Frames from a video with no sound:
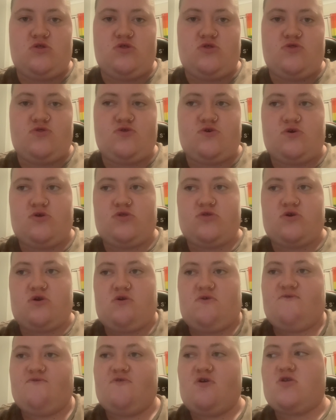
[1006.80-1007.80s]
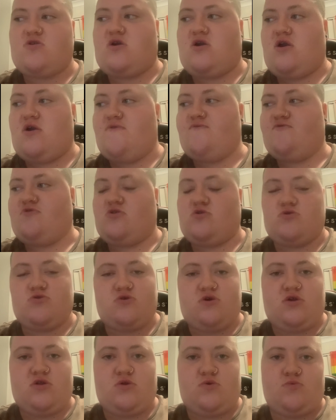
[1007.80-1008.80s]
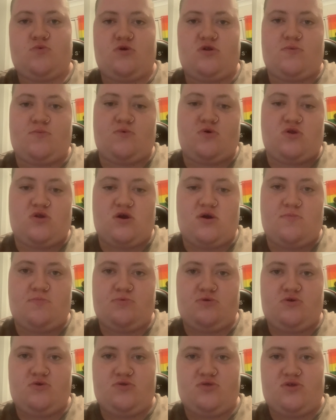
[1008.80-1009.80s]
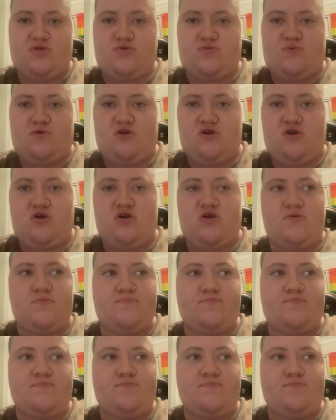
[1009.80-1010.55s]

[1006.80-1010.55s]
Thursday or Friday. I haven't decided when I'm going to upload this video,